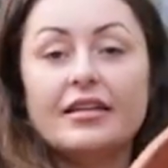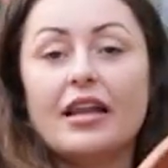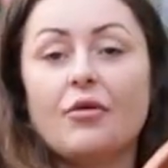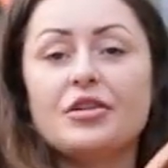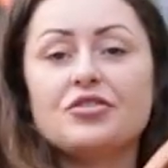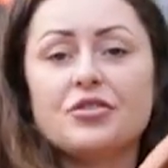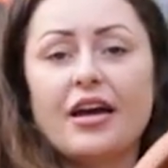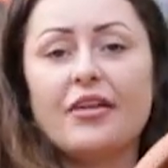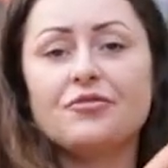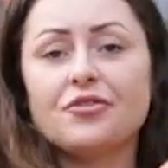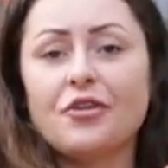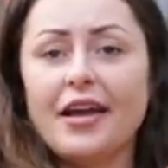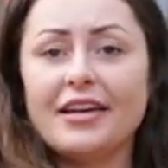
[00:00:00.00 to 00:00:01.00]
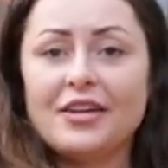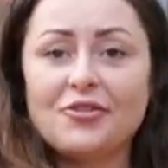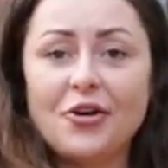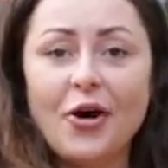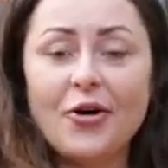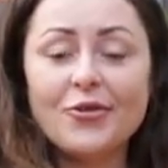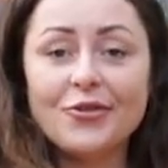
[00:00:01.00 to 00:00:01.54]
Now we do have drainage
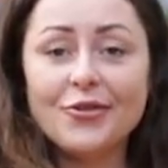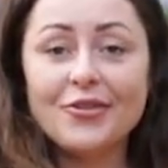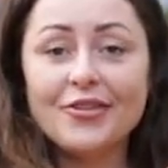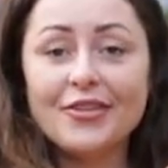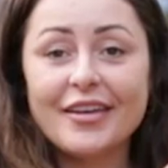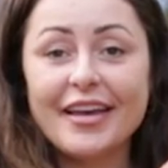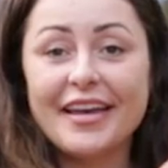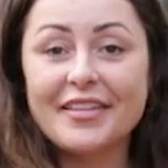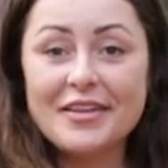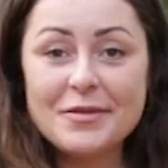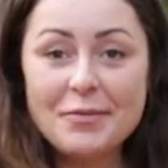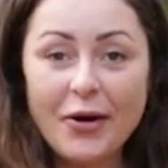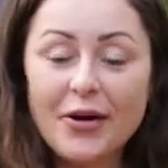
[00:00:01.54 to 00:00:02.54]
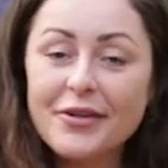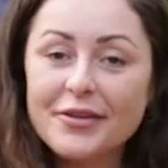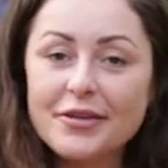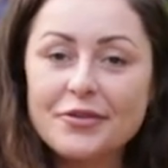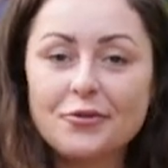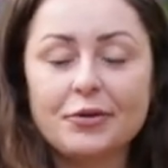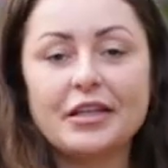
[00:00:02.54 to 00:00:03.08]
holes in this pot.
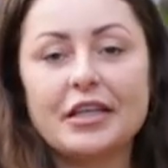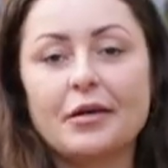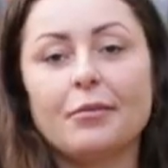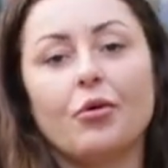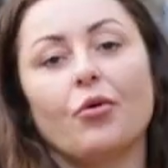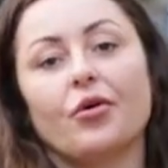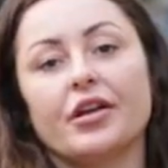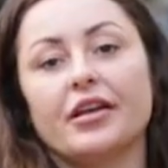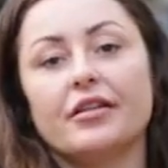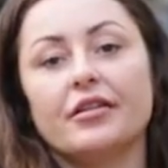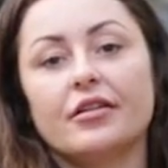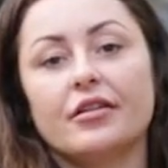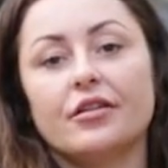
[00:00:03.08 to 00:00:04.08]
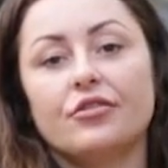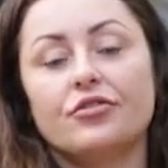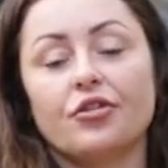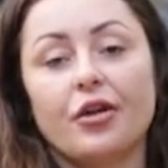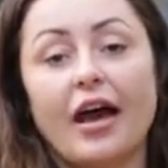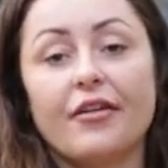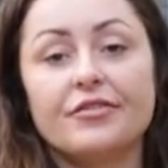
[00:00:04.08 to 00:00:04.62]
It's really important
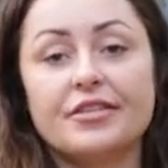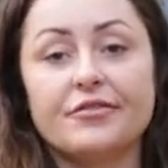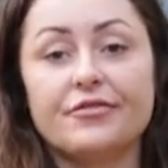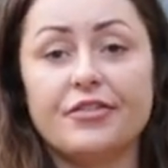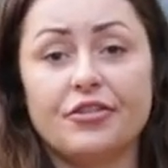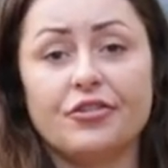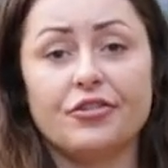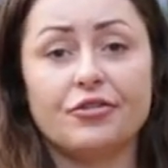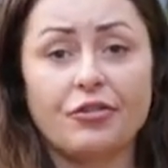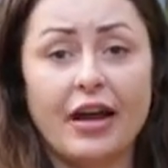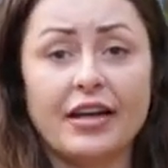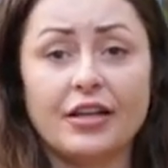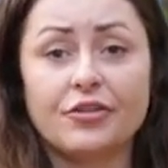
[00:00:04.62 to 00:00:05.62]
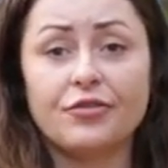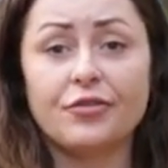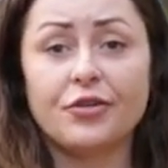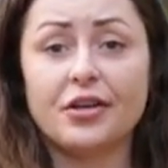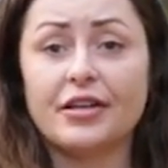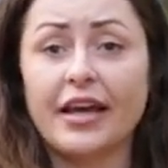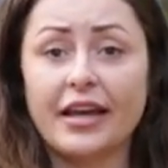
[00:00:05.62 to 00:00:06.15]
to have sufficient drainage for
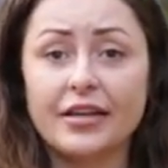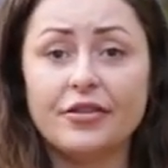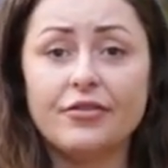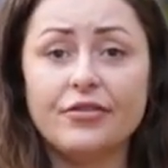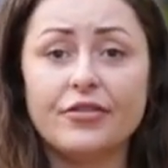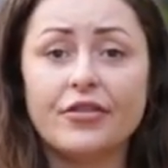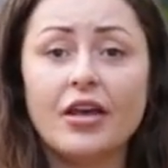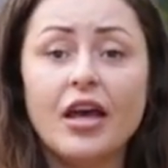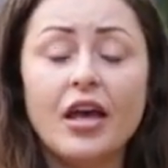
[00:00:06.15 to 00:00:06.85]
your natives.